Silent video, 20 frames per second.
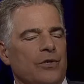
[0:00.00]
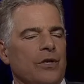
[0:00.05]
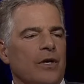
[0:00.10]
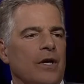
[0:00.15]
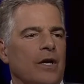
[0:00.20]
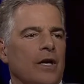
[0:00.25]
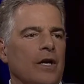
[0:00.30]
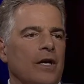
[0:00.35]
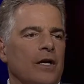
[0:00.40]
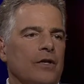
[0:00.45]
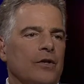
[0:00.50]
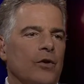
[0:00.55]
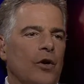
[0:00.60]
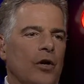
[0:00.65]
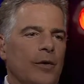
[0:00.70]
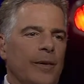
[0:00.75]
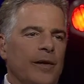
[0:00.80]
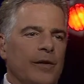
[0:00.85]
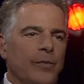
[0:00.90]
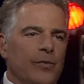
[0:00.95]
yeah.
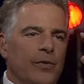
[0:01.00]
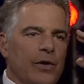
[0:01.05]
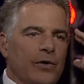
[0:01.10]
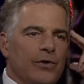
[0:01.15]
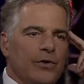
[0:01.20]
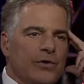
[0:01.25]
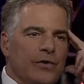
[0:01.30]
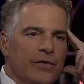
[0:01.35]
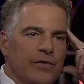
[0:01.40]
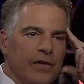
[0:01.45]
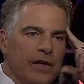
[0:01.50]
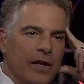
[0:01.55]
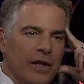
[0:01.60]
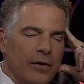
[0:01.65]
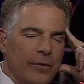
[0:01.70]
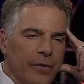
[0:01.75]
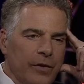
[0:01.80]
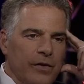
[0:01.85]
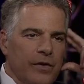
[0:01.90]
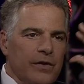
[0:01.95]
talk about the pressures of
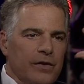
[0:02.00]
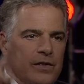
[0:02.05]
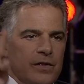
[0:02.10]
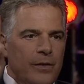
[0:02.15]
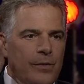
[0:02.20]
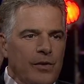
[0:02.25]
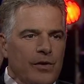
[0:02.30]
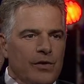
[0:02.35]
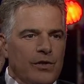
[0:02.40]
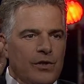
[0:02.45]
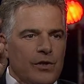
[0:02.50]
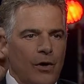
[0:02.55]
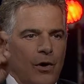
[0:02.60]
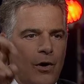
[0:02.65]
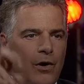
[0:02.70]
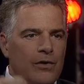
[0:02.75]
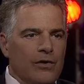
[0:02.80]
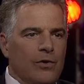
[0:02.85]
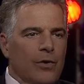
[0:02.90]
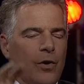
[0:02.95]
dealing with the, some of the
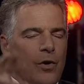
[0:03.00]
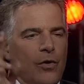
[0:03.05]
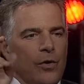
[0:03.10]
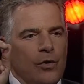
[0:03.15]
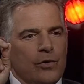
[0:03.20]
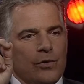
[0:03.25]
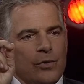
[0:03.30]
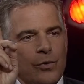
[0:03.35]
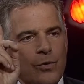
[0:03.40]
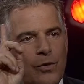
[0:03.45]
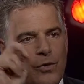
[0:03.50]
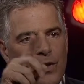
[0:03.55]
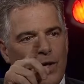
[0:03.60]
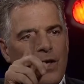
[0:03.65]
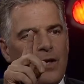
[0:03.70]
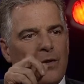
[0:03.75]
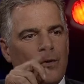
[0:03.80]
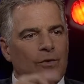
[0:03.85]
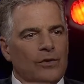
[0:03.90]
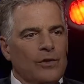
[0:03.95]
stars or those who
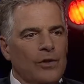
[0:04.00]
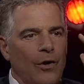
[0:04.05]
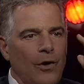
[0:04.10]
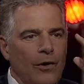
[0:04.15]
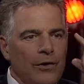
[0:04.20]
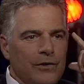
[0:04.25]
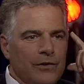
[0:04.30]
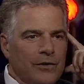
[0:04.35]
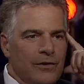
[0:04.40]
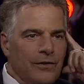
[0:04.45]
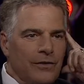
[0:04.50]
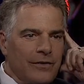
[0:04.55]
think they're stars.